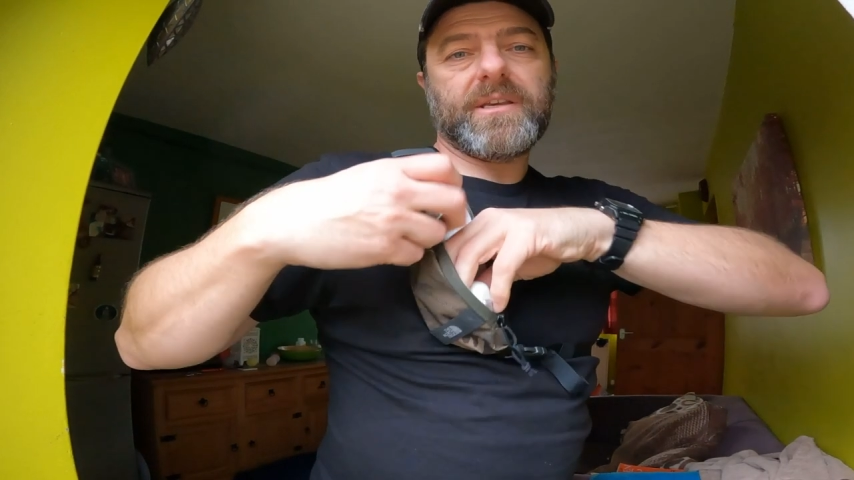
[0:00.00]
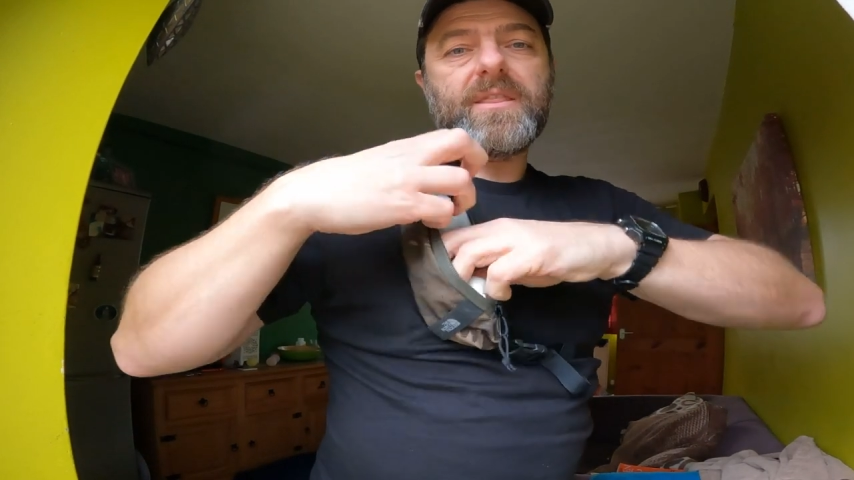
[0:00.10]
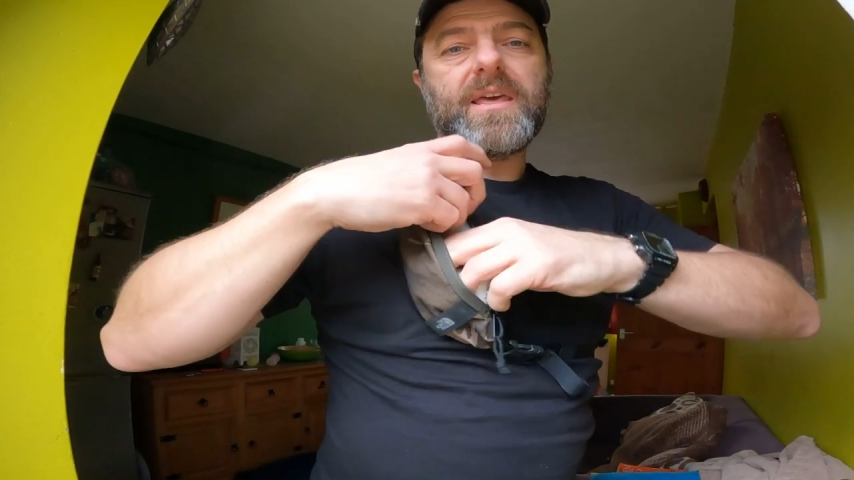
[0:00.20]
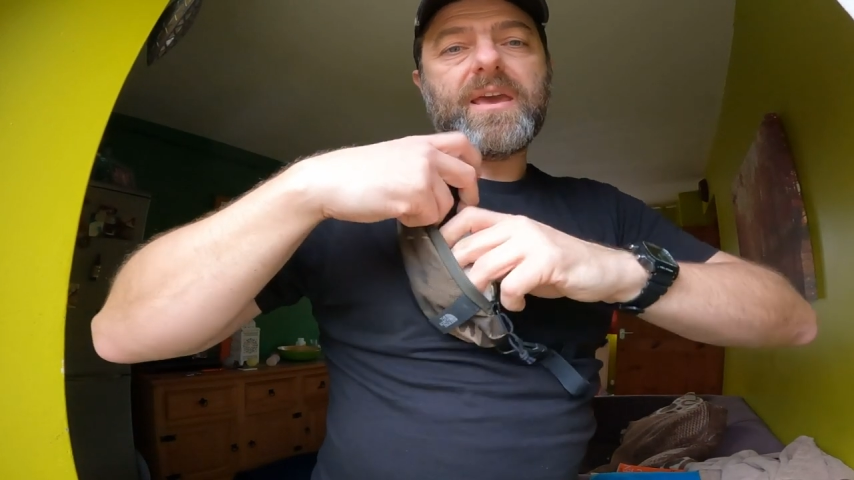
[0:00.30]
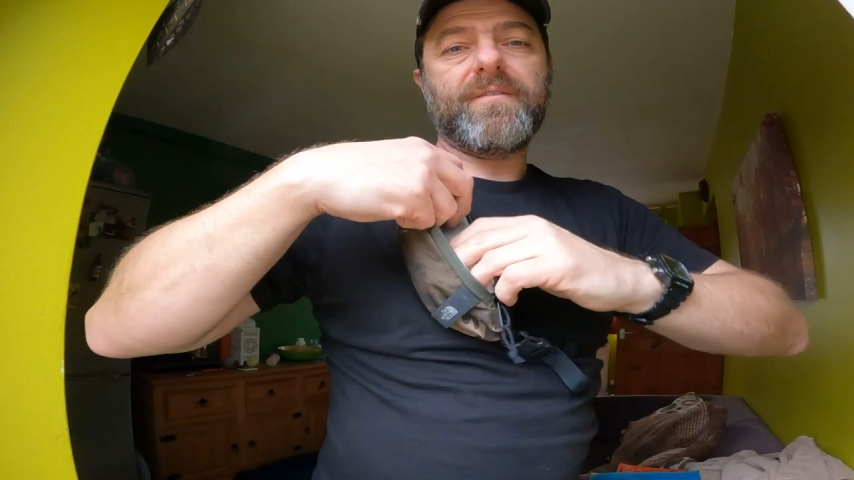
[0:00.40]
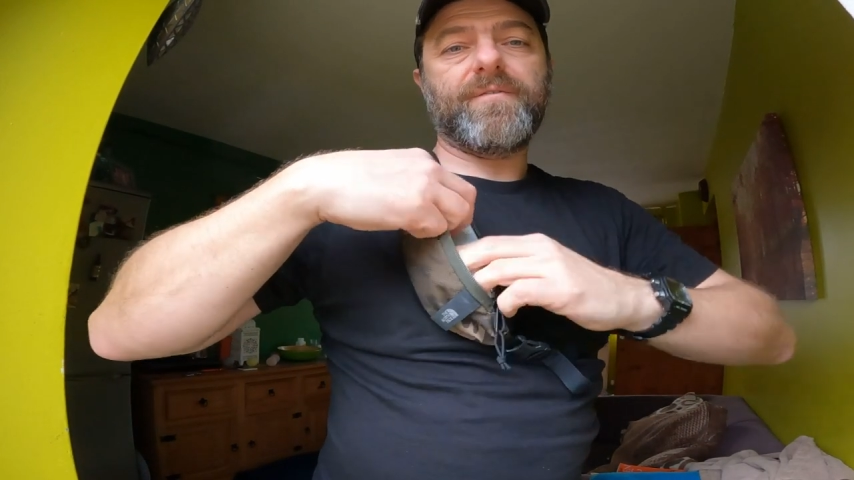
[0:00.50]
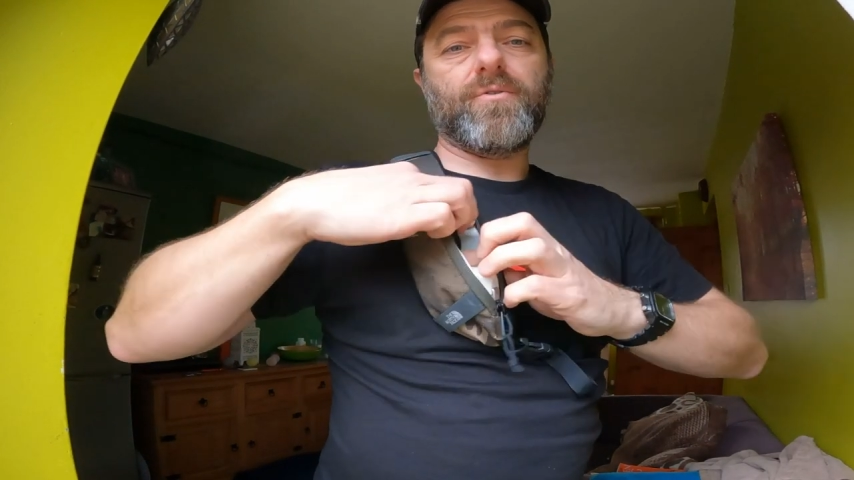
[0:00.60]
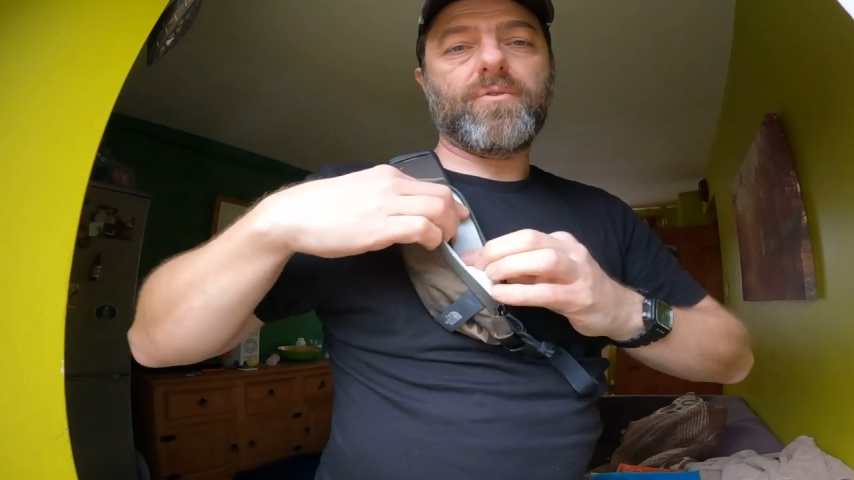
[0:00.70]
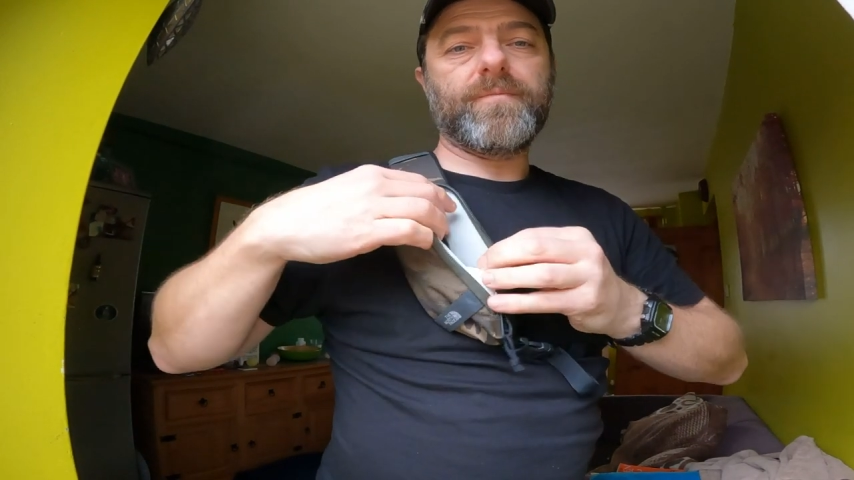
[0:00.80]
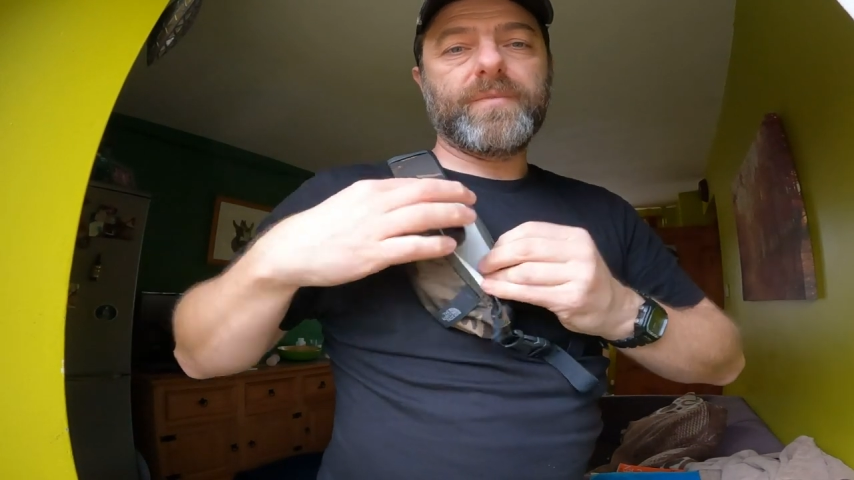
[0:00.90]
in there
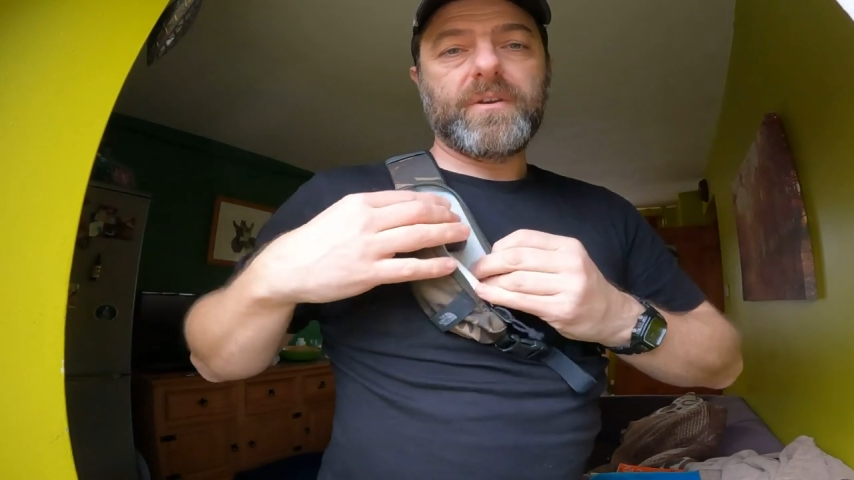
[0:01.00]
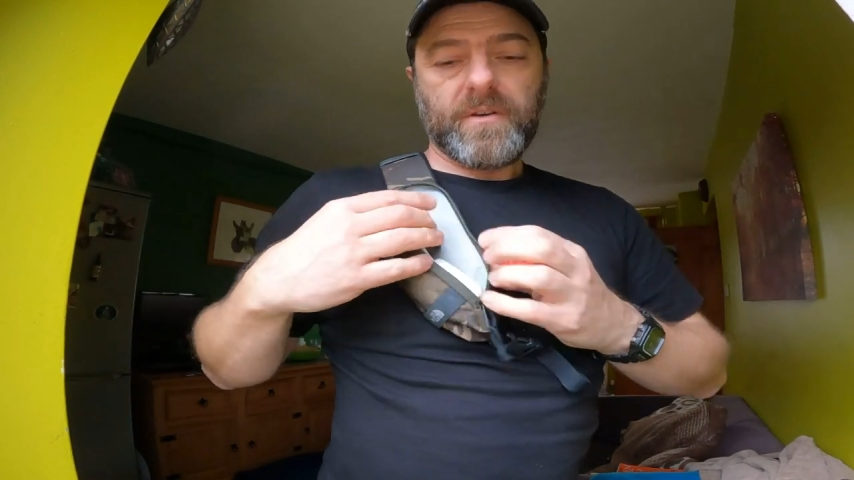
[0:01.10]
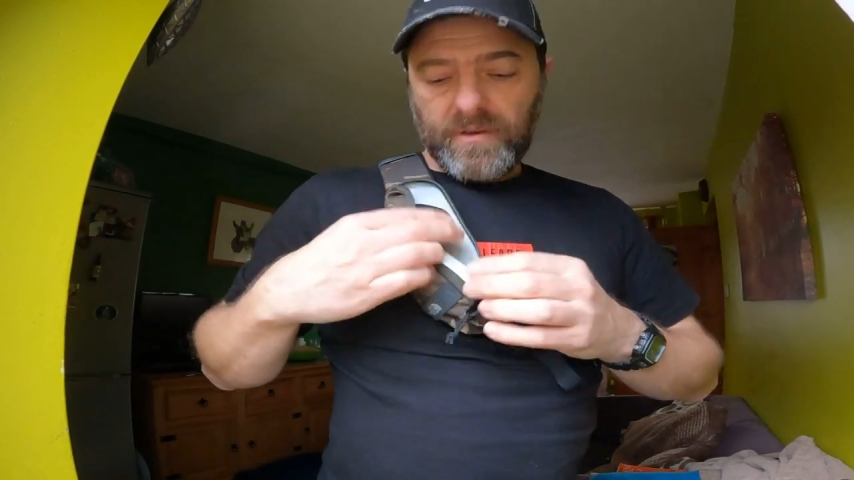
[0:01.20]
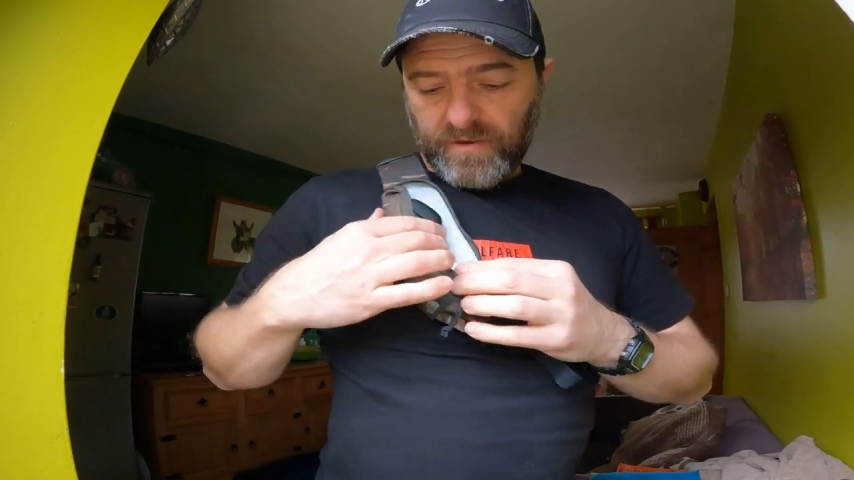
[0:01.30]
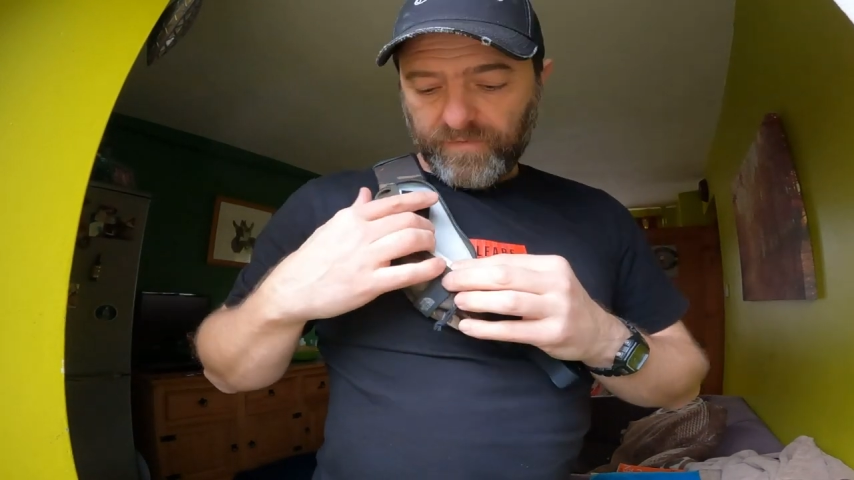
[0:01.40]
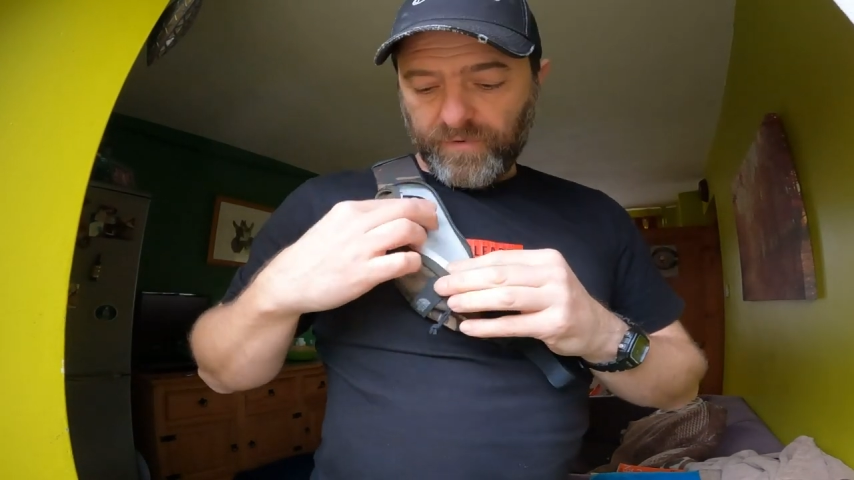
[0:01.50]
for a